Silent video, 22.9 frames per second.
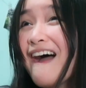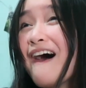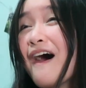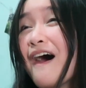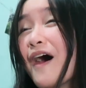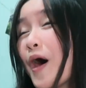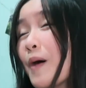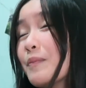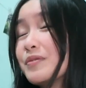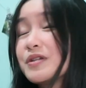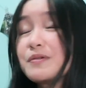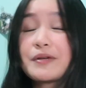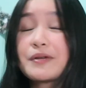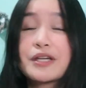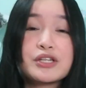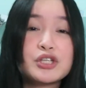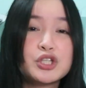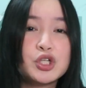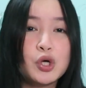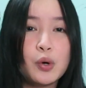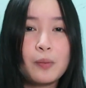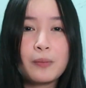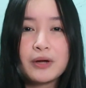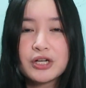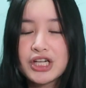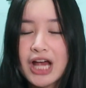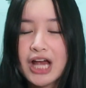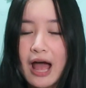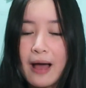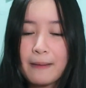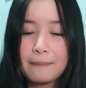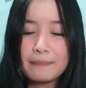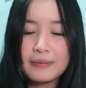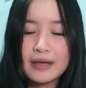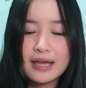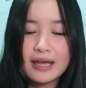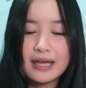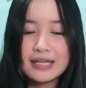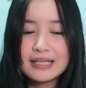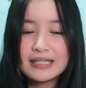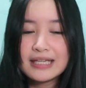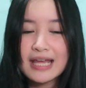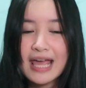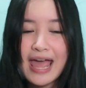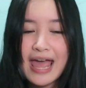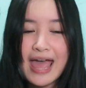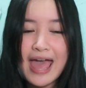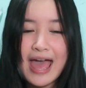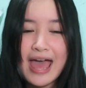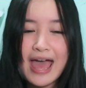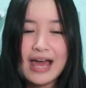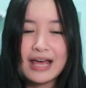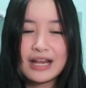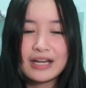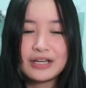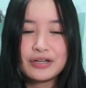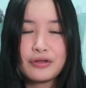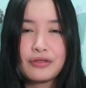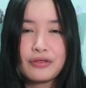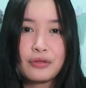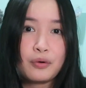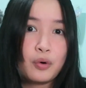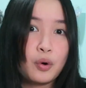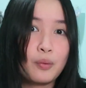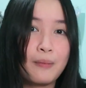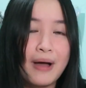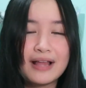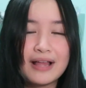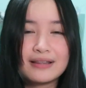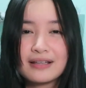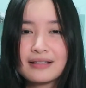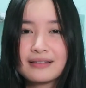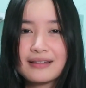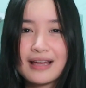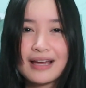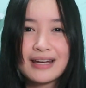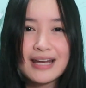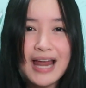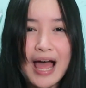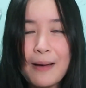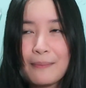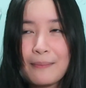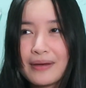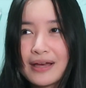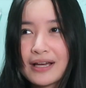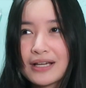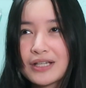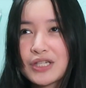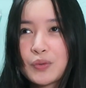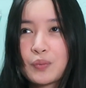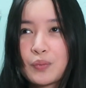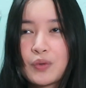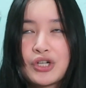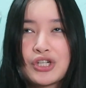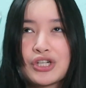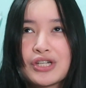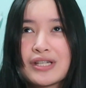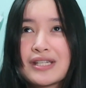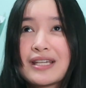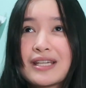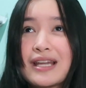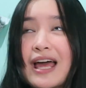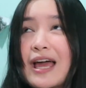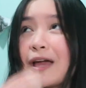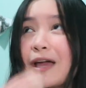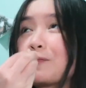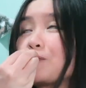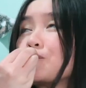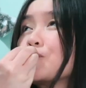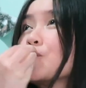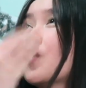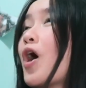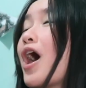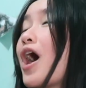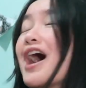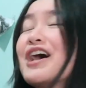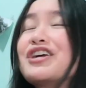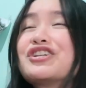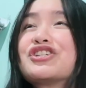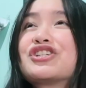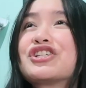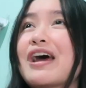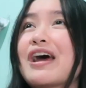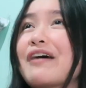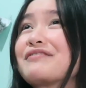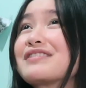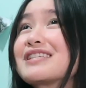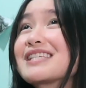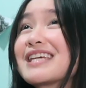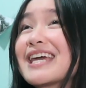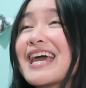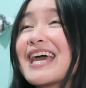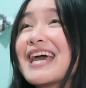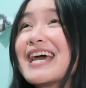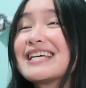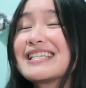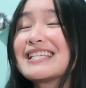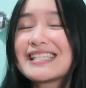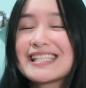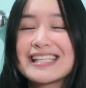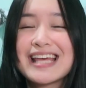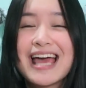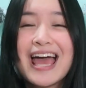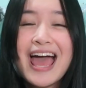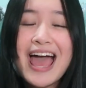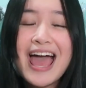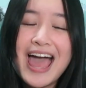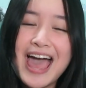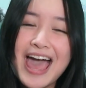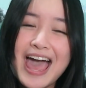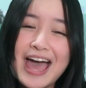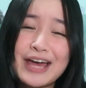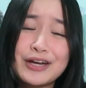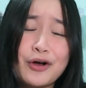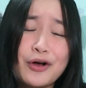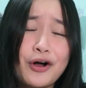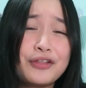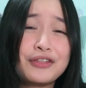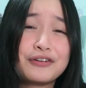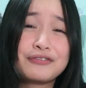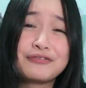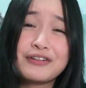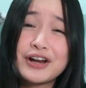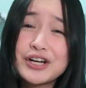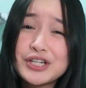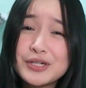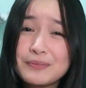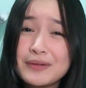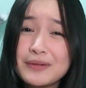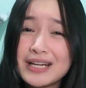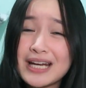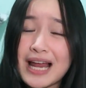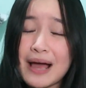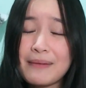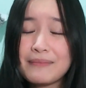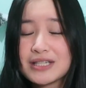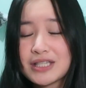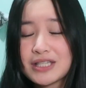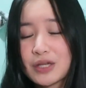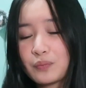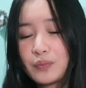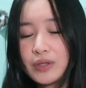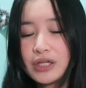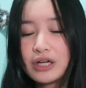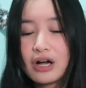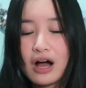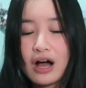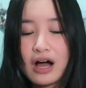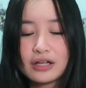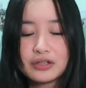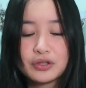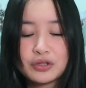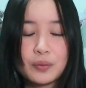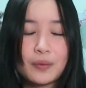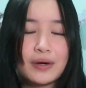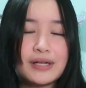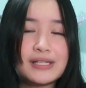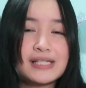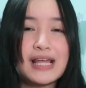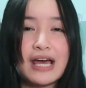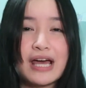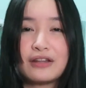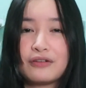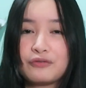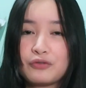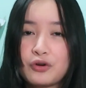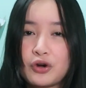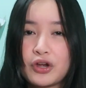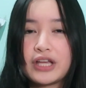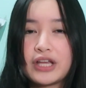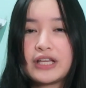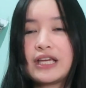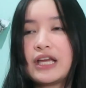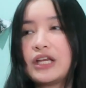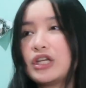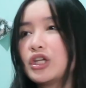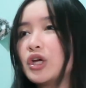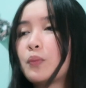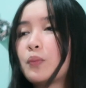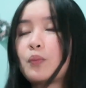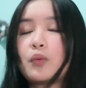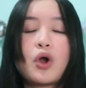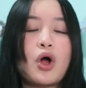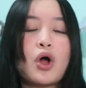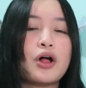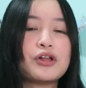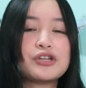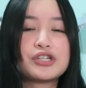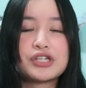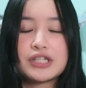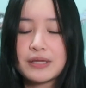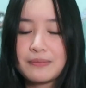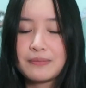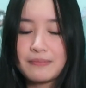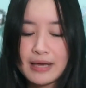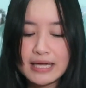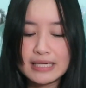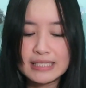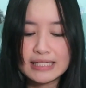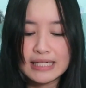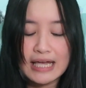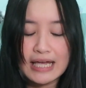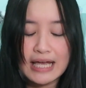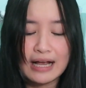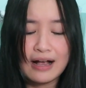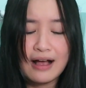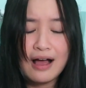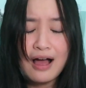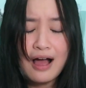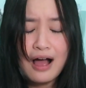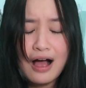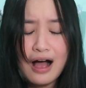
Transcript: Just because so much happened and the romantic dynamics were just like mwah, chef's kiss, and all the friendship dynamics that we got towards the end of Cricket Kingdom were all just amazing.